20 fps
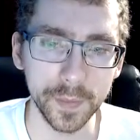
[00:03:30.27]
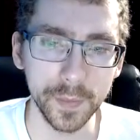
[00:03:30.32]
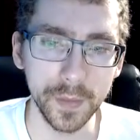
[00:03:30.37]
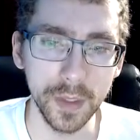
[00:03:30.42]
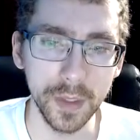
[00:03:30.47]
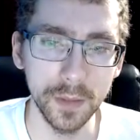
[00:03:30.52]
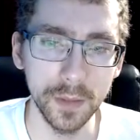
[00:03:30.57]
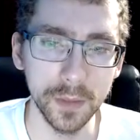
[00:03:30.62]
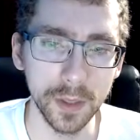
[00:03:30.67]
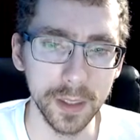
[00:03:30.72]

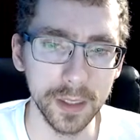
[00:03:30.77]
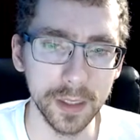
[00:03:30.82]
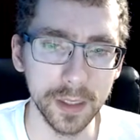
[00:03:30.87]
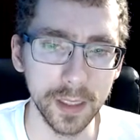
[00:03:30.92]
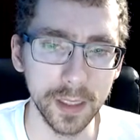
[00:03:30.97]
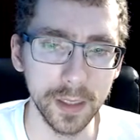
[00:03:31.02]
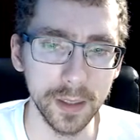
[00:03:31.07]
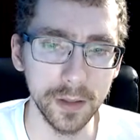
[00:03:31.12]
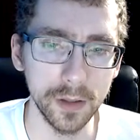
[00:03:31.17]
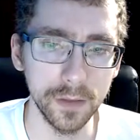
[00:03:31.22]
Police say
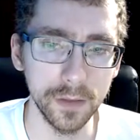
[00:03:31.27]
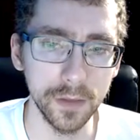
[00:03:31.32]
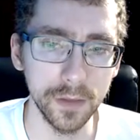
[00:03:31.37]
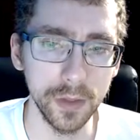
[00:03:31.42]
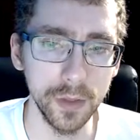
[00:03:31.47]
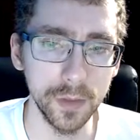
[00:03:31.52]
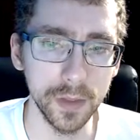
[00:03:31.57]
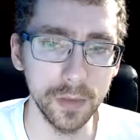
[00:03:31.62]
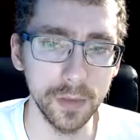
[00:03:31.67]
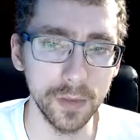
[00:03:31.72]
they know of
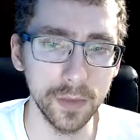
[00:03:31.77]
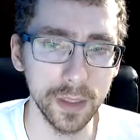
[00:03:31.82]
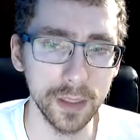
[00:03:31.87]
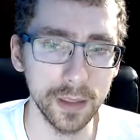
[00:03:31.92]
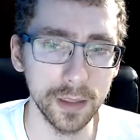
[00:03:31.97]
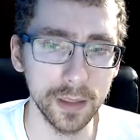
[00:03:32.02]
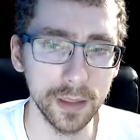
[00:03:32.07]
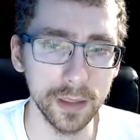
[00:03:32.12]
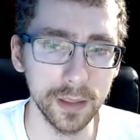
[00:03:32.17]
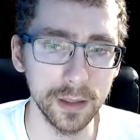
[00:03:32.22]
human rights
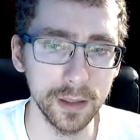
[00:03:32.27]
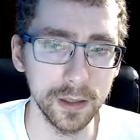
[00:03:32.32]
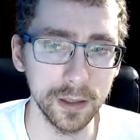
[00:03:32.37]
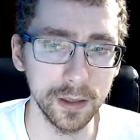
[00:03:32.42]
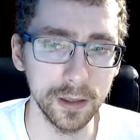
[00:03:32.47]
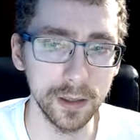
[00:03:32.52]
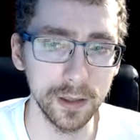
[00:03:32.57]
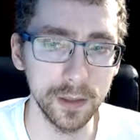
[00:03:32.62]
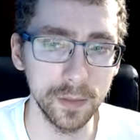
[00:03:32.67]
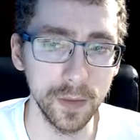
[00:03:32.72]

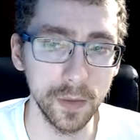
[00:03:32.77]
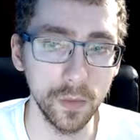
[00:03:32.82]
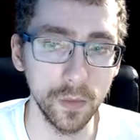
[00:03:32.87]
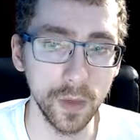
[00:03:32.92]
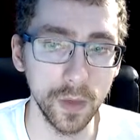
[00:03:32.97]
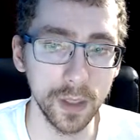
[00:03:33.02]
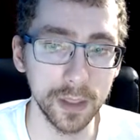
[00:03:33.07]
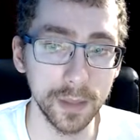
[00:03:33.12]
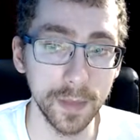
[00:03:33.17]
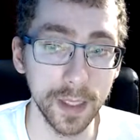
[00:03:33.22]
concerns but
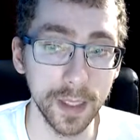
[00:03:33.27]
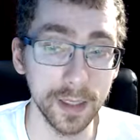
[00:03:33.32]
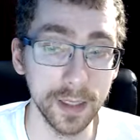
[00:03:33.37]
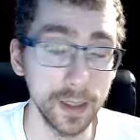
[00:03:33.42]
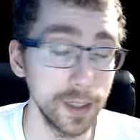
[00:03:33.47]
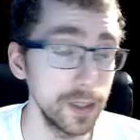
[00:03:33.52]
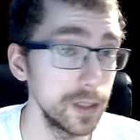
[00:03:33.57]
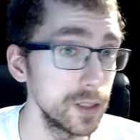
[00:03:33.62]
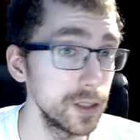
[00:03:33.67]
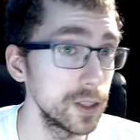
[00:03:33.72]
want to make
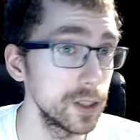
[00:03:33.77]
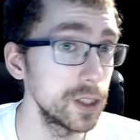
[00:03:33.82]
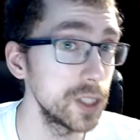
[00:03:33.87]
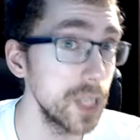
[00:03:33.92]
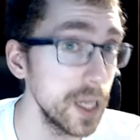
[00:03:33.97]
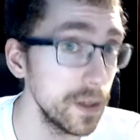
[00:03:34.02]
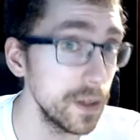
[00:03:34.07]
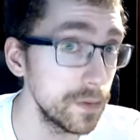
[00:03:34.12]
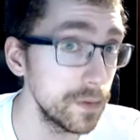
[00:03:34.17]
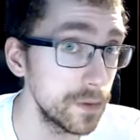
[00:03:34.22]
London
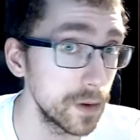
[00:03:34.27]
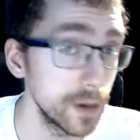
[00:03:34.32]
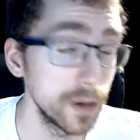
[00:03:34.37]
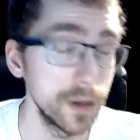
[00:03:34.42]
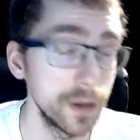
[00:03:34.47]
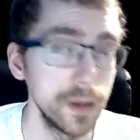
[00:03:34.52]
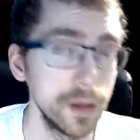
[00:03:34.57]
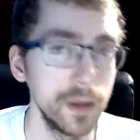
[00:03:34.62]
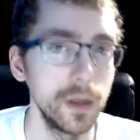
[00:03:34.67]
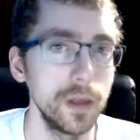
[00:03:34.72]
safer.
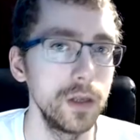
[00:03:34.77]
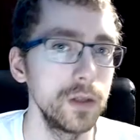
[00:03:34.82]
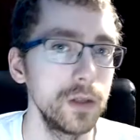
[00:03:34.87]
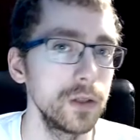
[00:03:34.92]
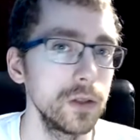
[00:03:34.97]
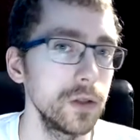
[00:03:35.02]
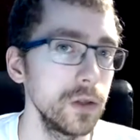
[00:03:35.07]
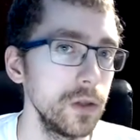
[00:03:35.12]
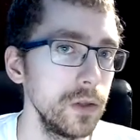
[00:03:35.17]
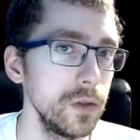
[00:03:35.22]

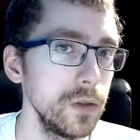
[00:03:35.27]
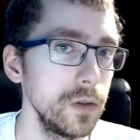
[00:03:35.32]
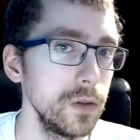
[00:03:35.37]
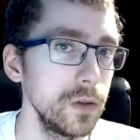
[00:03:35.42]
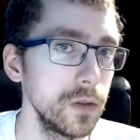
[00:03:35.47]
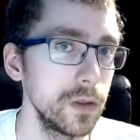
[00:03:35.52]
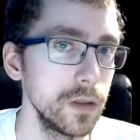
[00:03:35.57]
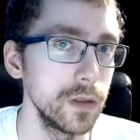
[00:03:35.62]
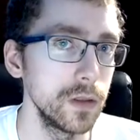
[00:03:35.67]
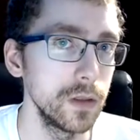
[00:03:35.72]
So you
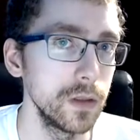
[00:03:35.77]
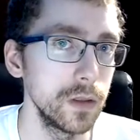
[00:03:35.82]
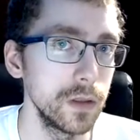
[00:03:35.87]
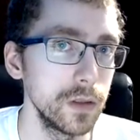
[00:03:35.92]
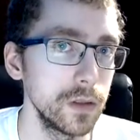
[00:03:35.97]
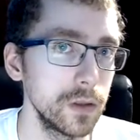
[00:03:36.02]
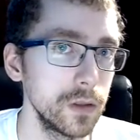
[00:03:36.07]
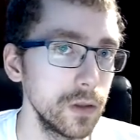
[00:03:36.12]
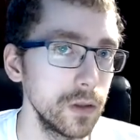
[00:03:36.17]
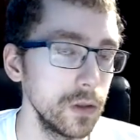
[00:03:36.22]

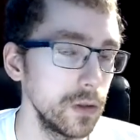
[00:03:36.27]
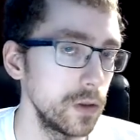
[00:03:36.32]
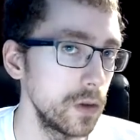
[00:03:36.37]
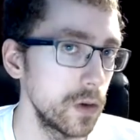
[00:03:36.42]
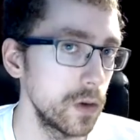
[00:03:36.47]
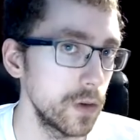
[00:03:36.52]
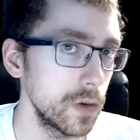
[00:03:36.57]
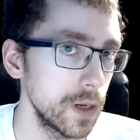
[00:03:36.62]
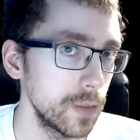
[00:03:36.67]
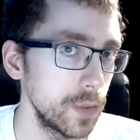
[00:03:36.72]

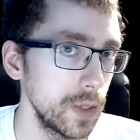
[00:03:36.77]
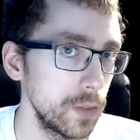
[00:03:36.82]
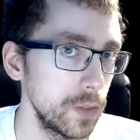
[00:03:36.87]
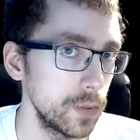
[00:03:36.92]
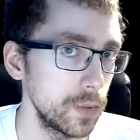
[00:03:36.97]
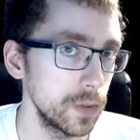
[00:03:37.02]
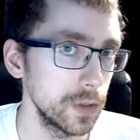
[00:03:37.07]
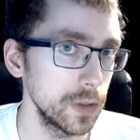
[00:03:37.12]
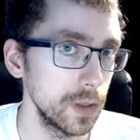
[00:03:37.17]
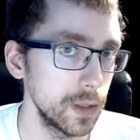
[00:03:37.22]
go at
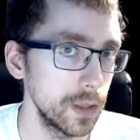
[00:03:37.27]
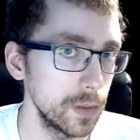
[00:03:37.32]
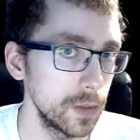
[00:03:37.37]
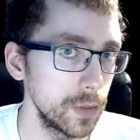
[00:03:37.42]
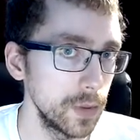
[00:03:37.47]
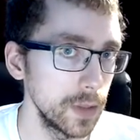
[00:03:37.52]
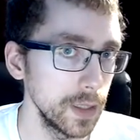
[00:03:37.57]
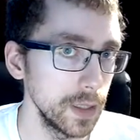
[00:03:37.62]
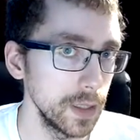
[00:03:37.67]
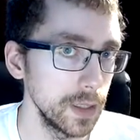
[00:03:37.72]
people's
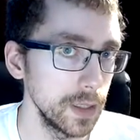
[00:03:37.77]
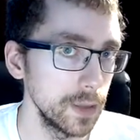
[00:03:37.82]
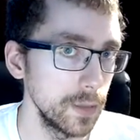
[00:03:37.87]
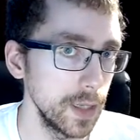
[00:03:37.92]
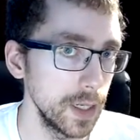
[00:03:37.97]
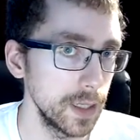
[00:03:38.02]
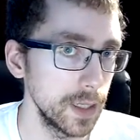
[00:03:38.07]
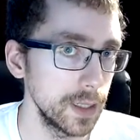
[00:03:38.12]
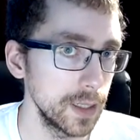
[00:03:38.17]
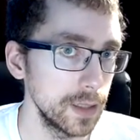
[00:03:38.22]
liberty to
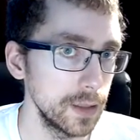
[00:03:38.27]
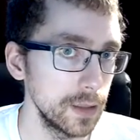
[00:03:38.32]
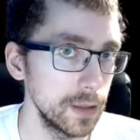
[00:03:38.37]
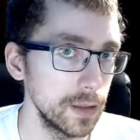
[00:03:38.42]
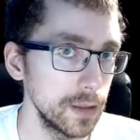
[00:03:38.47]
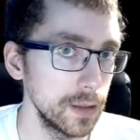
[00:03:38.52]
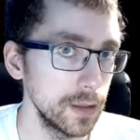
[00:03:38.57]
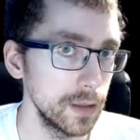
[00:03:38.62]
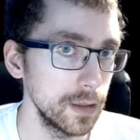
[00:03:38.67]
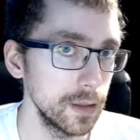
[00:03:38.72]
make
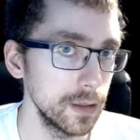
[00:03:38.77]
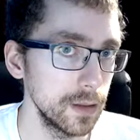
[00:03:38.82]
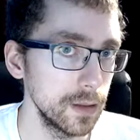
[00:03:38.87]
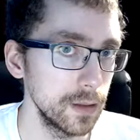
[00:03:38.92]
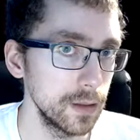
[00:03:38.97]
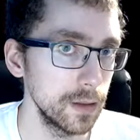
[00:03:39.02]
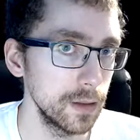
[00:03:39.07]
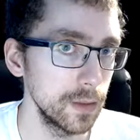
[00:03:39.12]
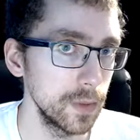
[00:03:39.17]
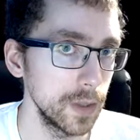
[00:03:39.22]

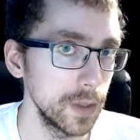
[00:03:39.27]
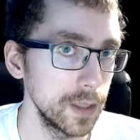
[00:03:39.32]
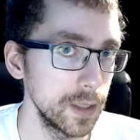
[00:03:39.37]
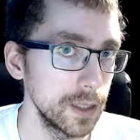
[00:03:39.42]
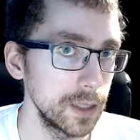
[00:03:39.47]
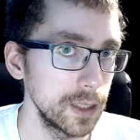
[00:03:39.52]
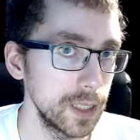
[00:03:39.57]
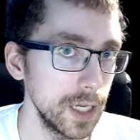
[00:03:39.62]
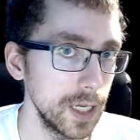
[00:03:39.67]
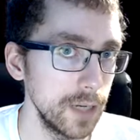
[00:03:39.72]
the place
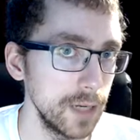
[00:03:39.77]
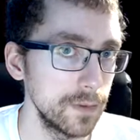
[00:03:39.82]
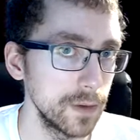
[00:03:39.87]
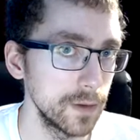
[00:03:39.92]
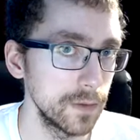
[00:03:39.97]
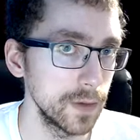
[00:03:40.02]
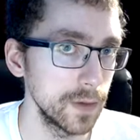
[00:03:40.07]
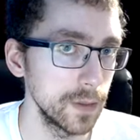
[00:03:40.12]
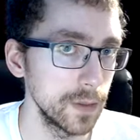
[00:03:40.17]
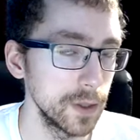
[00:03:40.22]
safer
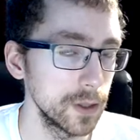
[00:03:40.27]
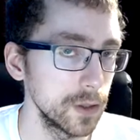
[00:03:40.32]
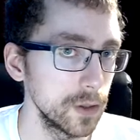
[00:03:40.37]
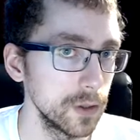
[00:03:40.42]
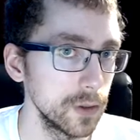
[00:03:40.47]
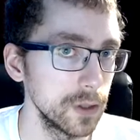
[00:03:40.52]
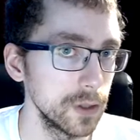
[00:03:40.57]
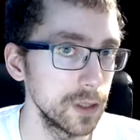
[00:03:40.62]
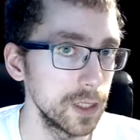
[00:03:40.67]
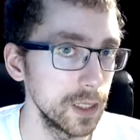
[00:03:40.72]
from its own
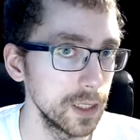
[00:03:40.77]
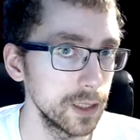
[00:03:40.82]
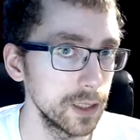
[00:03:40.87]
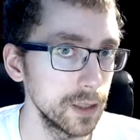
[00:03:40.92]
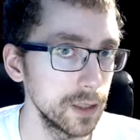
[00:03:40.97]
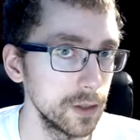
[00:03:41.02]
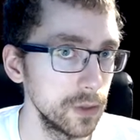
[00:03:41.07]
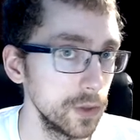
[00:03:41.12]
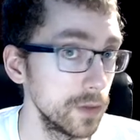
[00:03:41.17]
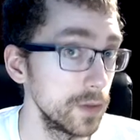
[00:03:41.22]

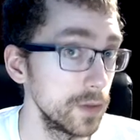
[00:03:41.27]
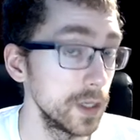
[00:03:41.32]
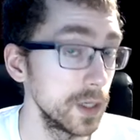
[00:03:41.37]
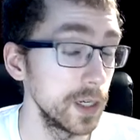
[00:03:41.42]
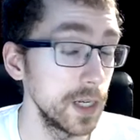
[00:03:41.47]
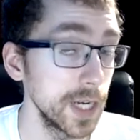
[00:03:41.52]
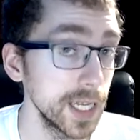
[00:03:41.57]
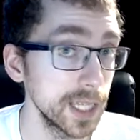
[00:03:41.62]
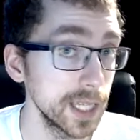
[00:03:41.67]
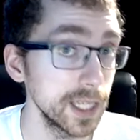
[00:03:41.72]
citizens who have done
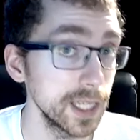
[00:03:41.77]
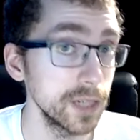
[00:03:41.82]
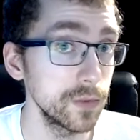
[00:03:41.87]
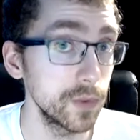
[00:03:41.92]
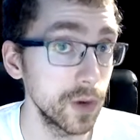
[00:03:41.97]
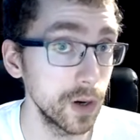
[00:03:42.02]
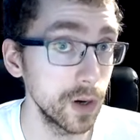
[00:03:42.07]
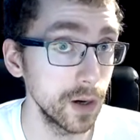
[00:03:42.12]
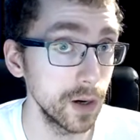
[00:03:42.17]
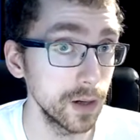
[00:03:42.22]
nothing
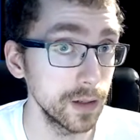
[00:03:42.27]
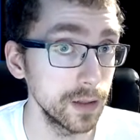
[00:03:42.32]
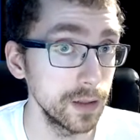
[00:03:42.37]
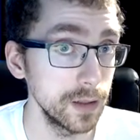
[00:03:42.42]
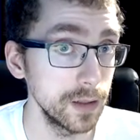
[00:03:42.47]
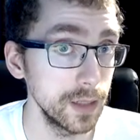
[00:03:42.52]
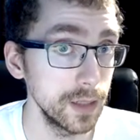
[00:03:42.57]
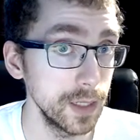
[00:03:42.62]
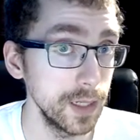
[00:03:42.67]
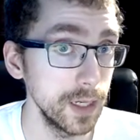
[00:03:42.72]
wrong,
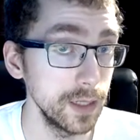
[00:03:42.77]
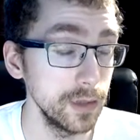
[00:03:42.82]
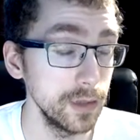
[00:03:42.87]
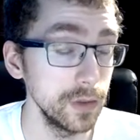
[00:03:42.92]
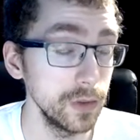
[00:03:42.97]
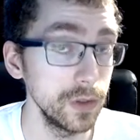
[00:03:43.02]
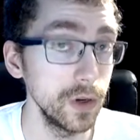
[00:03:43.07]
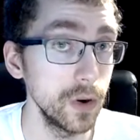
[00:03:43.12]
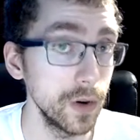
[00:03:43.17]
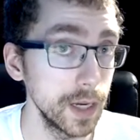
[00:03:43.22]
and yet you
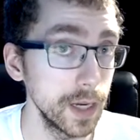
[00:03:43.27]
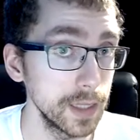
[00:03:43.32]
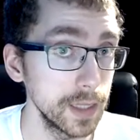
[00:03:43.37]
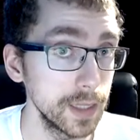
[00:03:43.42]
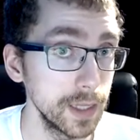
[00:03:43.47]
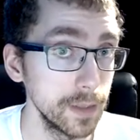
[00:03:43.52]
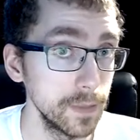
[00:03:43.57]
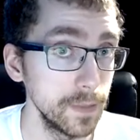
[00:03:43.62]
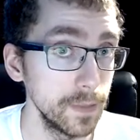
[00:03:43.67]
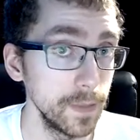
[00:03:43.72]
go at them.